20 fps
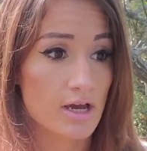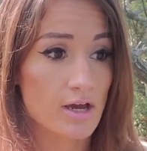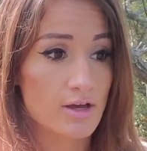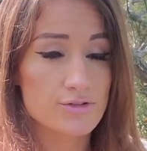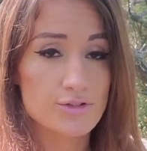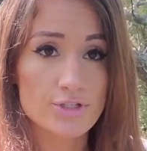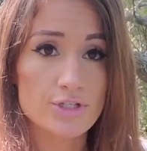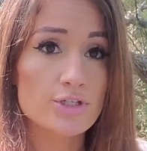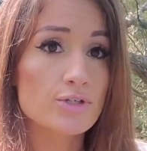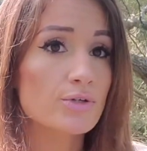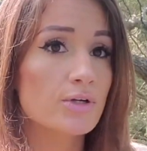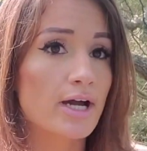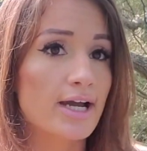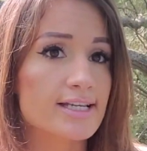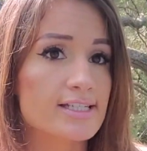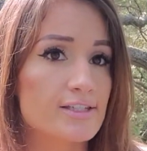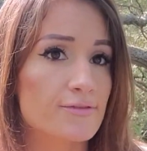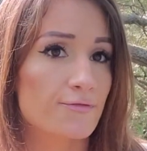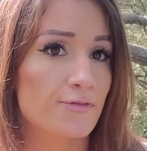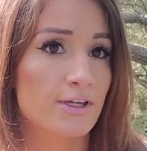Do you
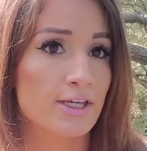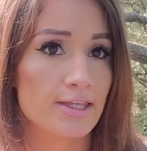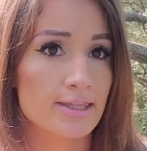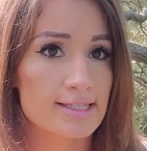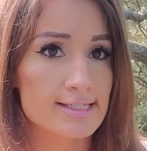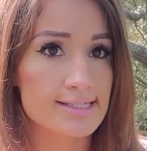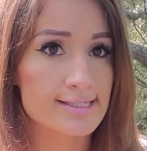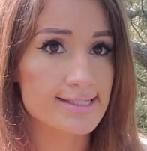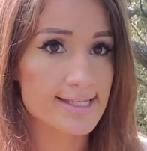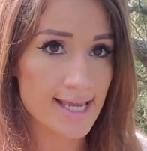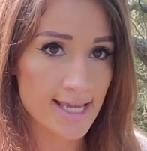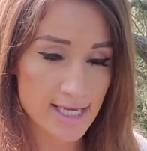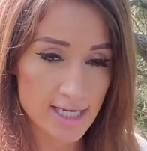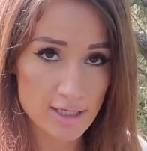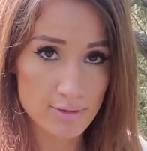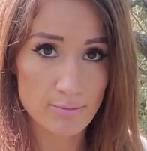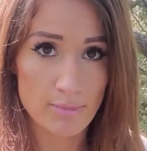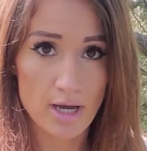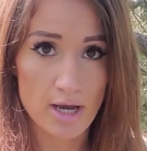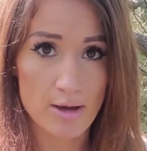guys feel the
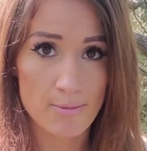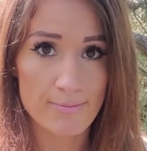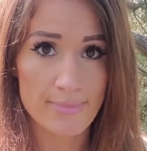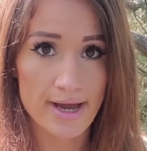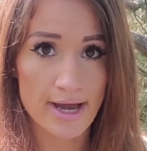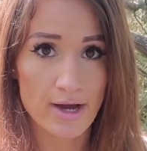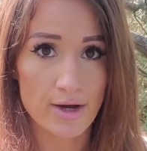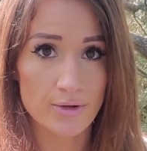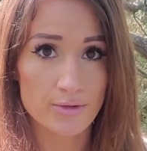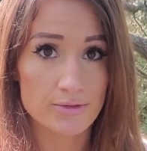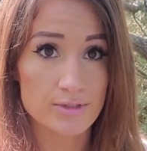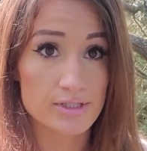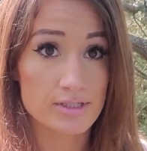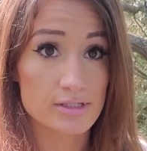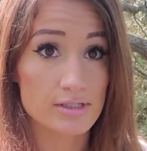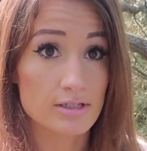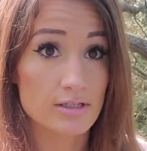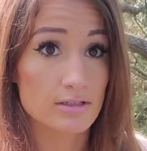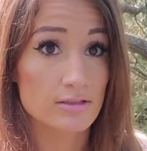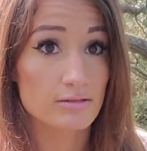same
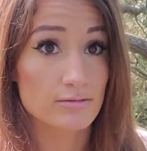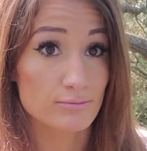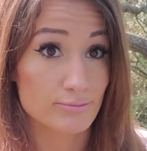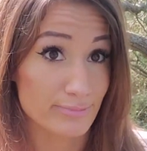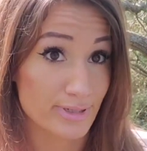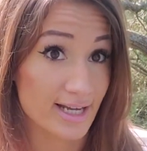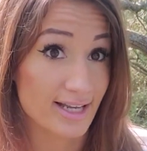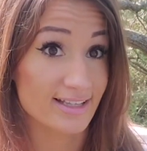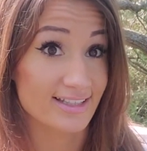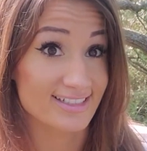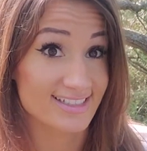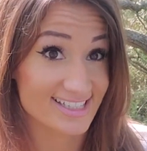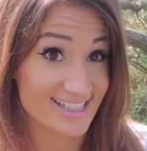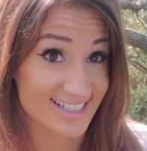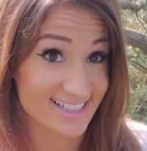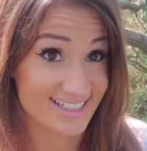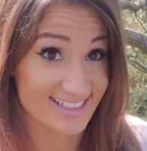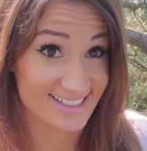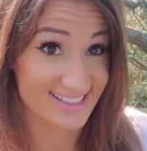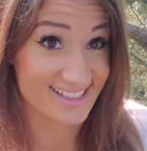about
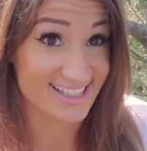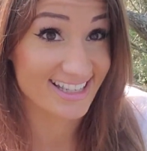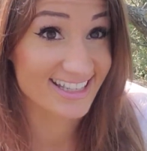politics?